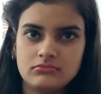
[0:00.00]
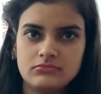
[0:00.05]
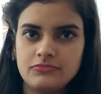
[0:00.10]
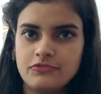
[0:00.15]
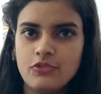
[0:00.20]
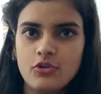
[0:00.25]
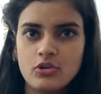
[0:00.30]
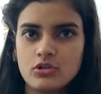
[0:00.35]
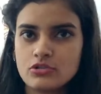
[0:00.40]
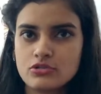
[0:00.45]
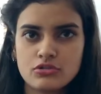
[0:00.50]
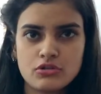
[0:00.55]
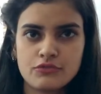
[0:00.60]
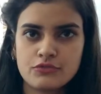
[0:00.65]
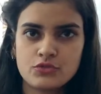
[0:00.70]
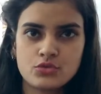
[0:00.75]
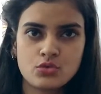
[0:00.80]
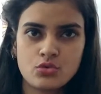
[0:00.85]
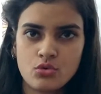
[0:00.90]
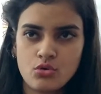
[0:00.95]
falls
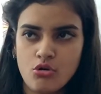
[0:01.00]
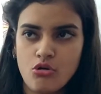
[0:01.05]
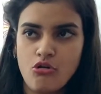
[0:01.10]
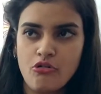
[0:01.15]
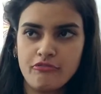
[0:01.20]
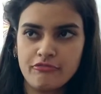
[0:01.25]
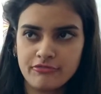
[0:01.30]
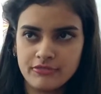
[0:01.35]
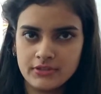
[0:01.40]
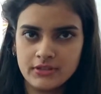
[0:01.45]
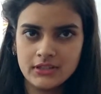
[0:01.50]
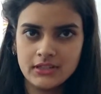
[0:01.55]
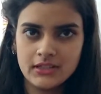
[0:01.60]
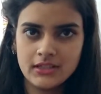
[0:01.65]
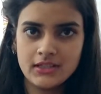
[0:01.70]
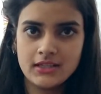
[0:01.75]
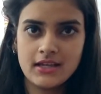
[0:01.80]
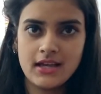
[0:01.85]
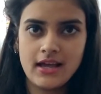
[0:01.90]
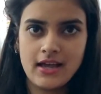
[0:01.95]
off so
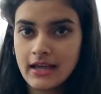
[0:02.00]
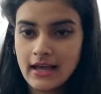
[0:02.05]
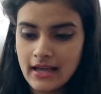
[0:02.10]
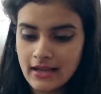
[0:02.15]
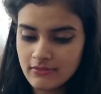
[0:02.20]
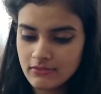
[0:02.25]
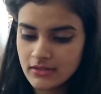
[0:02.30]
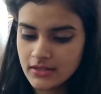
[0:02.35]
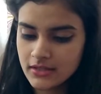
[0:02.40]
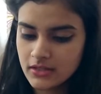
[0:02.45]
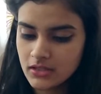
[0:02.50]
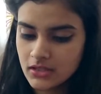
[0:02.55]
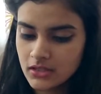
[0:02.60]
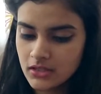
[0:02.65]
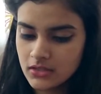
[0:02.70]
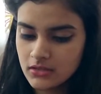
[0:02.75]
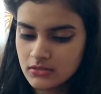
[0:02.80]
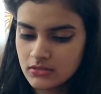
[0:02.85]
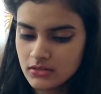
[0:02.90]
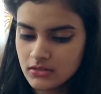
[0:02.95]
oftenly. I have like
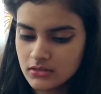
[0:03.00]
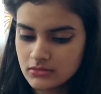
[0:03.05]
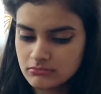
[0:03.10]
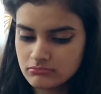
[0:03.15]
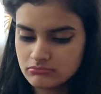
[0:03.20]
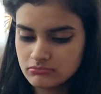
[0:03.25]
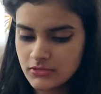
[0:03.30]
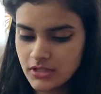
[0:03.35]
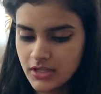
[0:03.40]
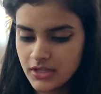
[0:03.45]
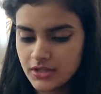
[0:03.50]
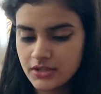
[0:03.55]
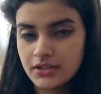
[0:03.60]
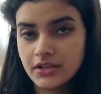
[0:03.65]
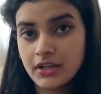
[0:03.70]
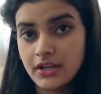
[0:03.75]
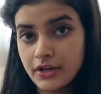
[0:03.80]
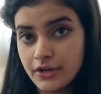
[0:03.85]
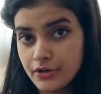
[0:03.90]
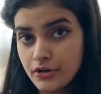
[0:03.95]
taken
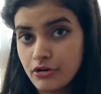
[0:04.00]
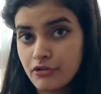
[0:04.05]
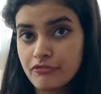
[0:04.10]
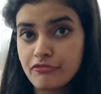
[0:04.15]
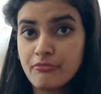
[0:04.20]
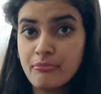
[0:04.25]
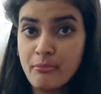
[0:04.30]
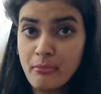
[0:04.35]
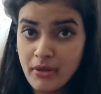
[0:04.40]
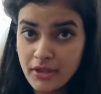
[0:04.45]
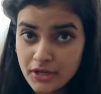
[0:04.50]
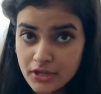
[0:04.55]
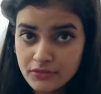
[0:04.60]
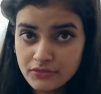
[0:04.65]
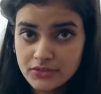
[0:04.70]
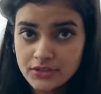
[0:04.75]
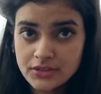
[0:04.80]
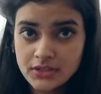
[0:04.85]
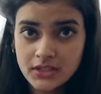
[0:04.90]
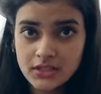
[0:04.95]
care of many
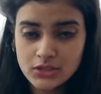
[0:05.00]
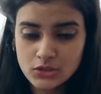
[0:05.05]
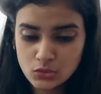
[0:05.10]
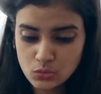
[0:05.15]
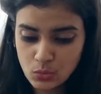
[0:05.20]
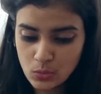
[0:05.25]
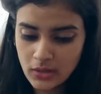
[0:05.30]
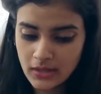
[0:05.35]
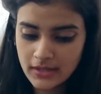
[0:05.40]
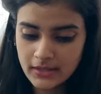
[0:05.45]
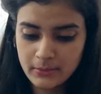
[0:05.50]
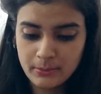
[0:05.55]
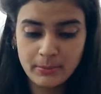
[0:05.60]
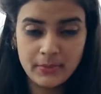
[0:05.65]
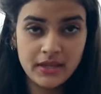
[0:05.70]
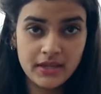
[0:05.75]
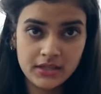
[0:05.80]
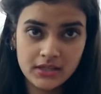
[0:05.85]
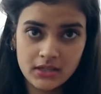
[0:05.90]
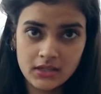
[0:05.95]
of the things while
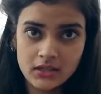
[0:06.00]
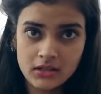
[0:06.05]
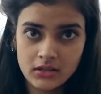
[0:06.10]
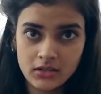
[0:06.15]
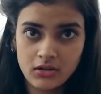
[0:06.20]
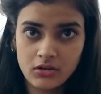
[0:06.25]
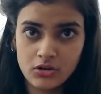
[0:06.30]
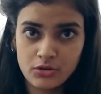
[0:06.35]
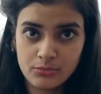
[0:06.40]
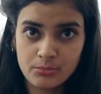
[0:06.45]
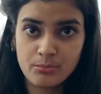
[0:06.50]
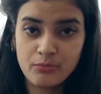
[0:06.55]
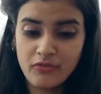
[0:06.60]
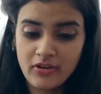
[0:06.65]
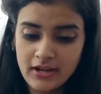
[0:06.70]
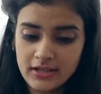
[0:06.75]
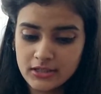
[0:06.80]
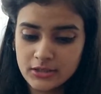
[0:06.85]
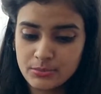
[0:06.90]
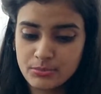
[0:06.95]
making or
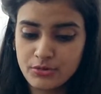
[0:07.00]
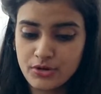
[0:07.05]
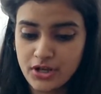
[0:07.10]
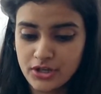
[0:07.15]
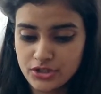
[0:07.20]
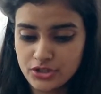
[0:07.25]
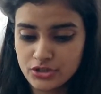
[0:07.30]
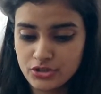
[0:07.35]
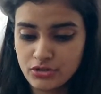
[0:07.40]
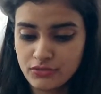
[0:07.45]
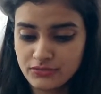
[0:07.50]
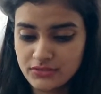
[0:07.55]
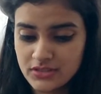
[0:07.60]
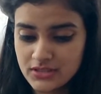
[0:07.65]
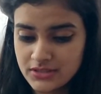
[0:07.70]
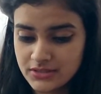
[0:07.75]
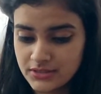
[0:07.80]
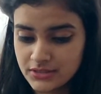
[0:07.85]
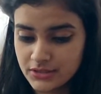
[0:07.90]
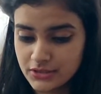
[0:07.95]
while the production of
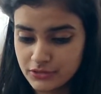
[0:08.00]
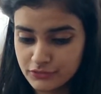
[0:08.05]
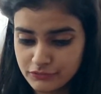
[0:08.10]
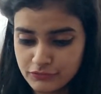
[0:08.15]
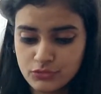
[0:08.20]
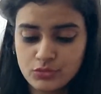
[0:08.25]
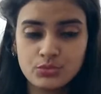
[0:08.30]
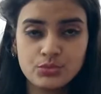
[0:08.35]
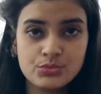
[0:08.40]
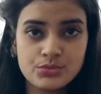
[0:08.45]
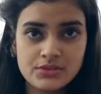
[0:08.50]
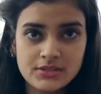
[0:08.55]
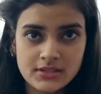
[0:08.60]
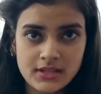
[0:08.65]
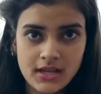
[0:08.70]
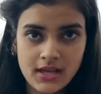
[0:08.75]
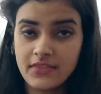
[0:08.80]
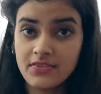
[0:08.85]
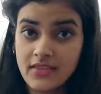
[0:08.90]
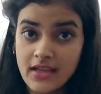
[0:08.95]
these earphones.
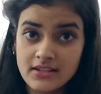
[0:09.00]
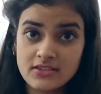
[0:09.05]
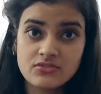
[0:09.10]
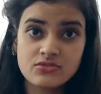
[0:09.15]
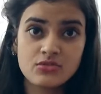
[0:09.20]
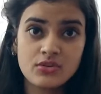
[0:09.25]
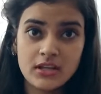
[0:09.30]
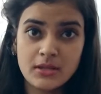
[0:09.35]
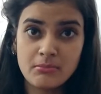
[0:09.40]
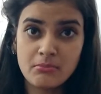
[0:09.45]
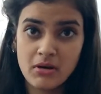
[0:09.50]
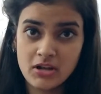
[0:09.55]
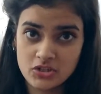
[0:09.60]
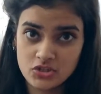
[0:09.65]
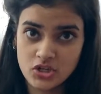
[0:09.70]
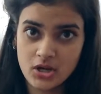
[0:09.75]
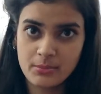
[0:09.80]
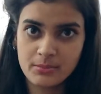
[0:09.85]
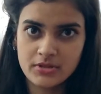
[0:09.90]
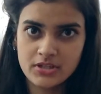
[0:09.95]
That's really much
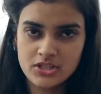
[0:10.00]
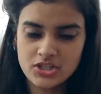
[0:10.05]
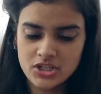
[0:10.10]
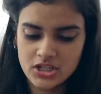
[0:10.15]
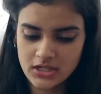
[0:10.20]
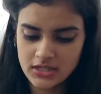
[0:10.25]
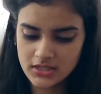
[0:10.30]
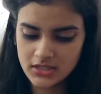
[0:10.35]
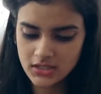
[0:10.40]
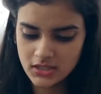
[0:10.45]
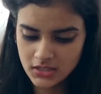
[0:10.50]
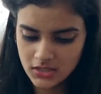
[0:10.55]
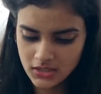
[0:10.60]
appreciated.